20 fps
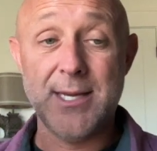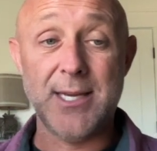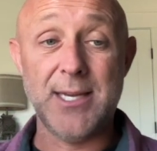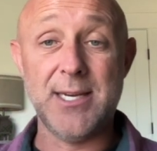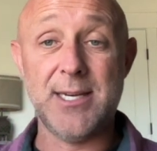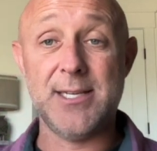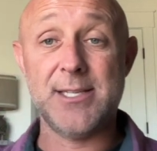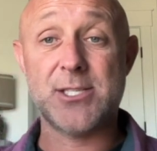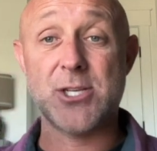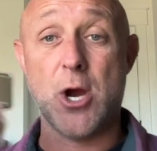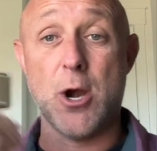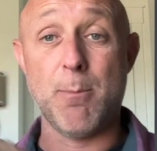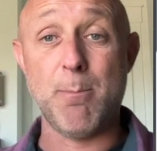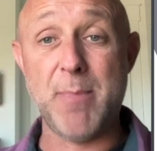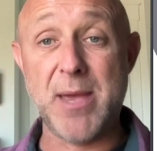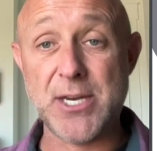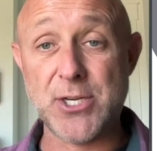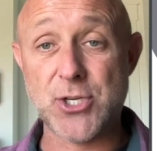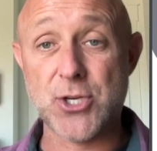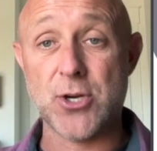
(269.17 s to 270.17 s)
It is our
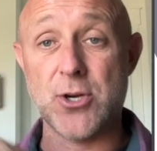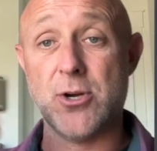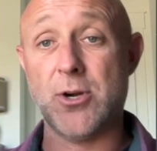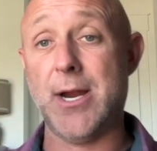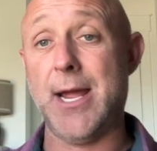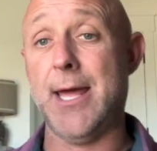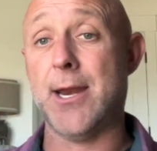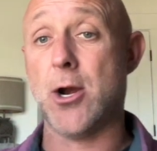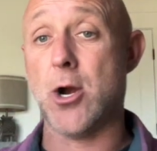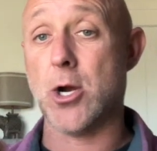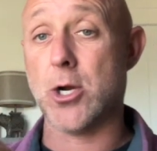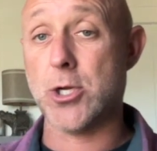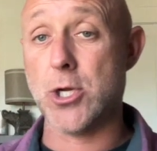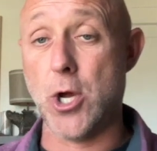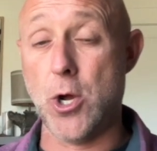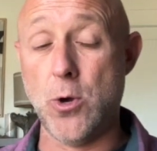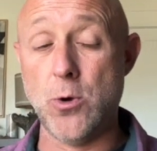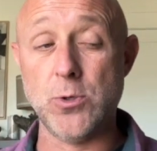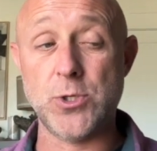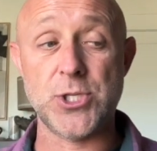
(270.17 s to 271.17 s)
mentor and our
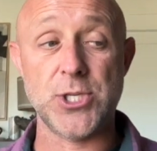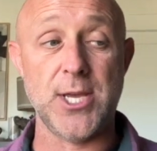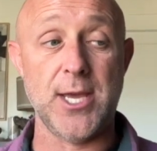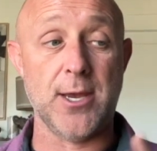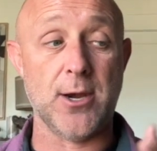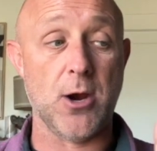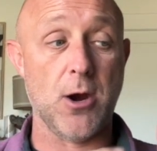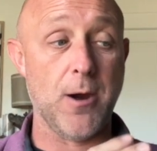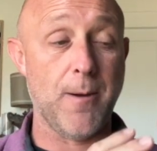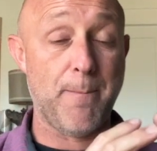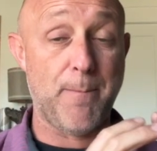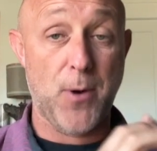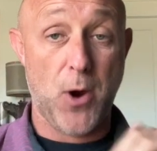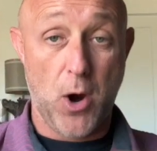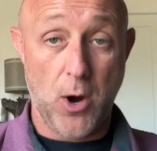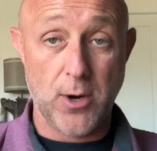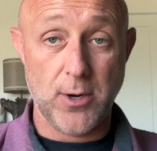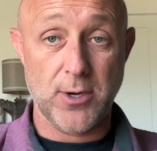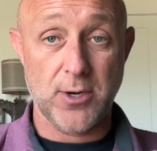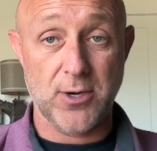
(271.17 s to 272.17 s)
coach and our
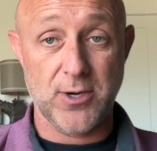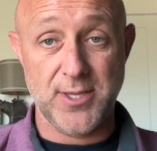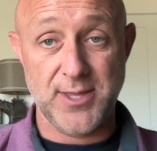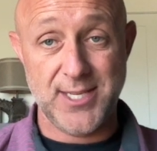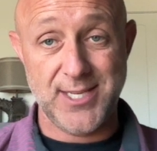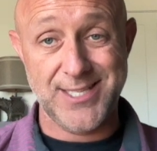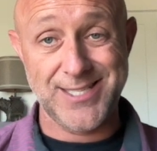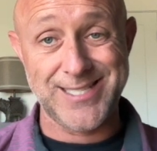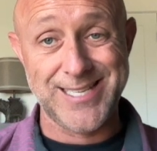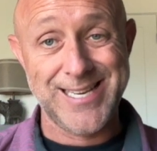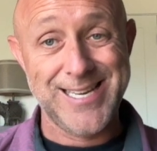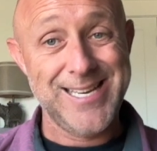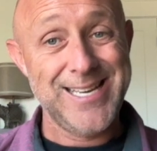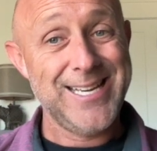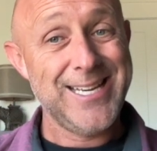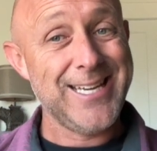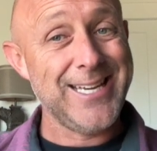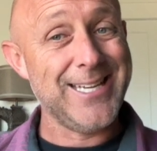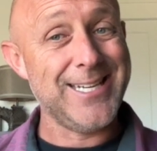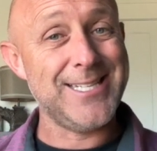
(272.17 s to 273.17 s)
partner in this.
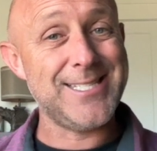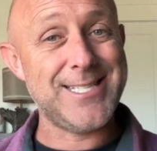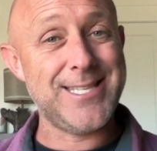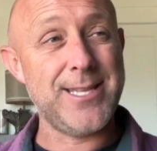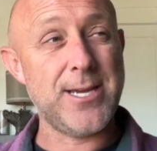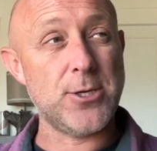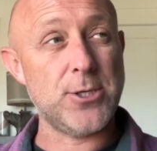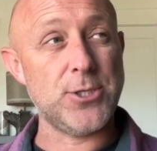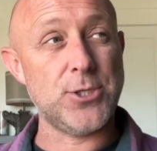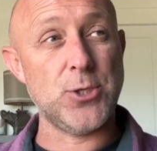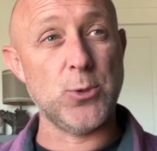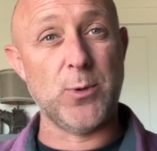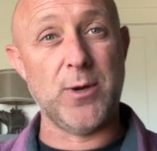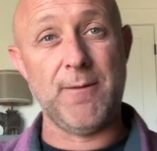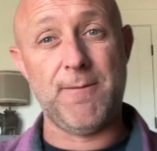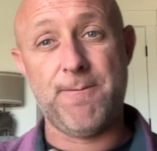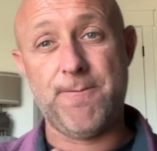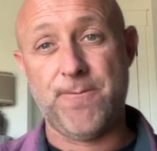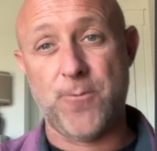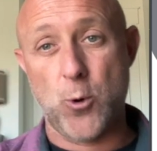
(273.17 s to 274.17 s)
It isn't there to do
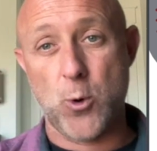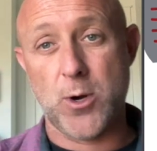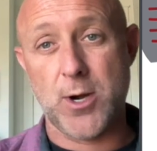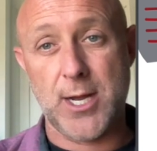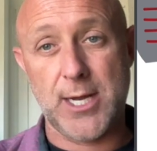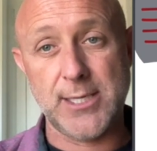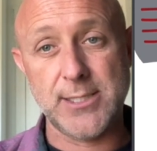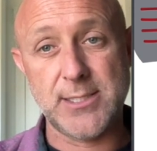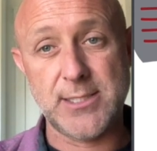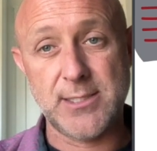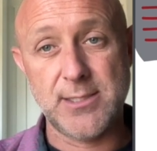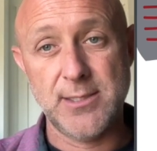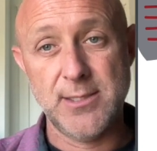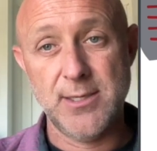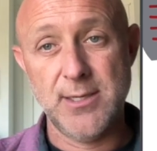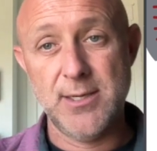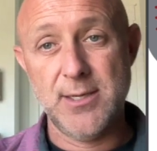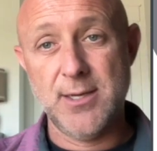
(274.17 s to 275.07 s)
it for us.